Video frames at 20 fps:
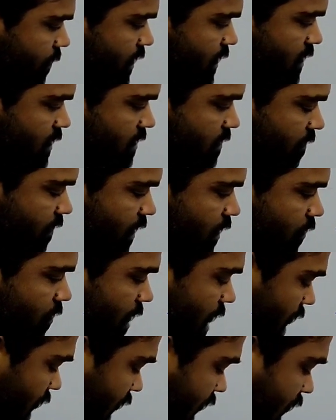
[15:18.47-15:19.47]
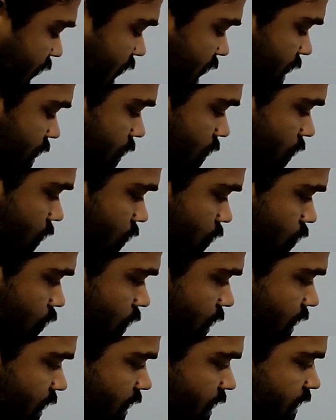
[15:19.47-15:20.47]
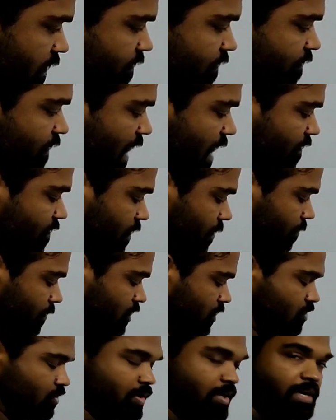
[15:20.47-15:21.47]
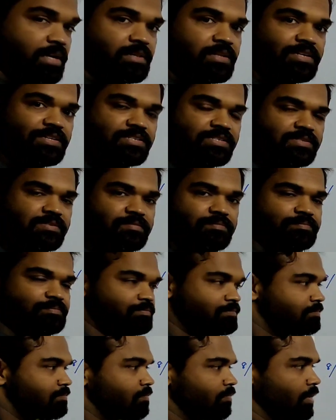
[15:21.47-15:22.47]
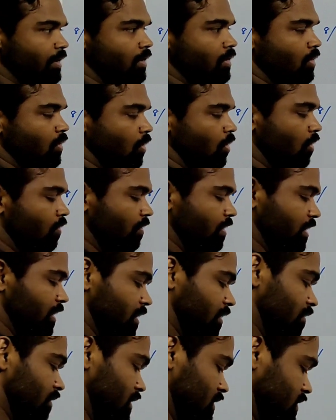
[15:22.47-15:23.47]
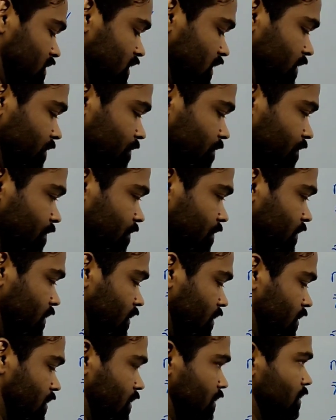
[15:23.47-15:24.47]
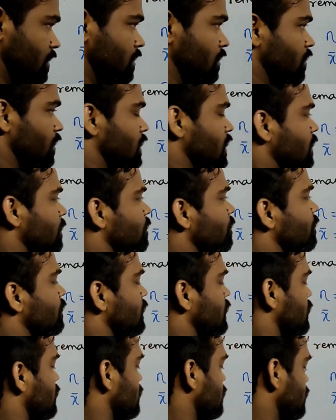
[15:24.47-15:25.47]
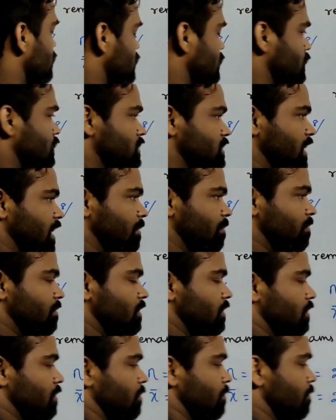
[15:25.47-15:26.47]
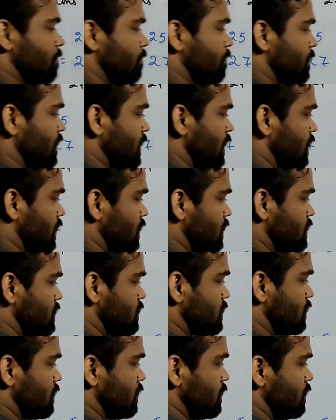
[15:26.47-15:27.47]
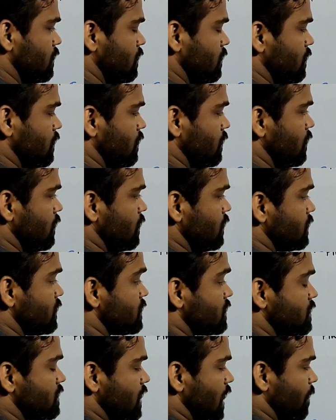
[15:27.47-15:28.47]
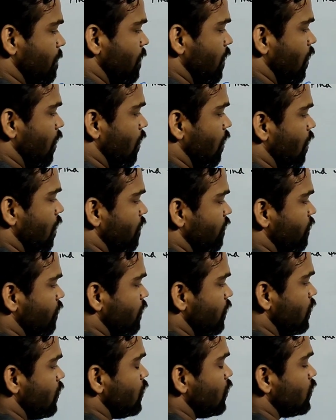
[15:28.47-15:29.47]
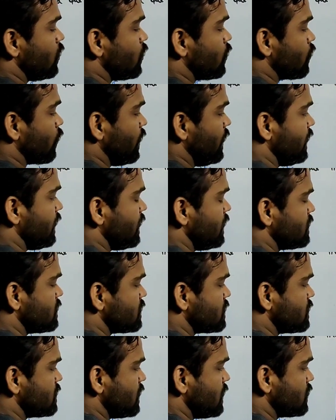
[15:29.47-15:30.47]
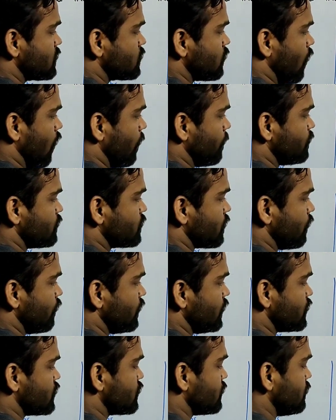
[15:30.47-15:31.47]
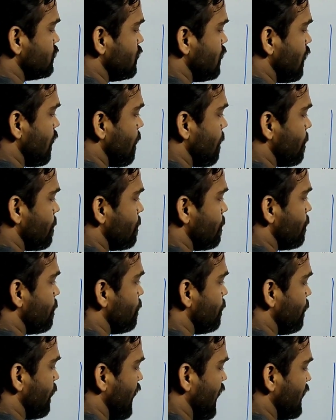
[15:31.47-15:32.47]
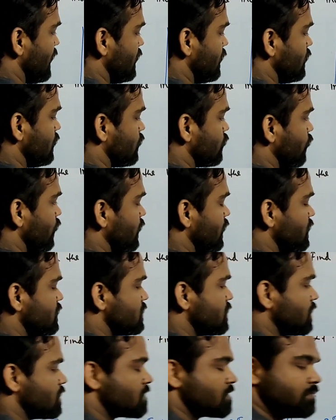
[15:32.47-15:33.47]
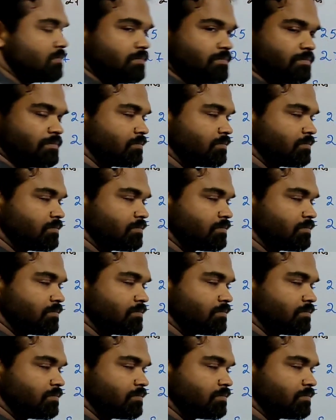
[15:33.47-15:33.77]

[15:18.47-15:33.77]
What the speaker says: means when you add 25 numbers, you get this. Over here we'll see. Okay, same. Mean is sum of 26 observation by 26.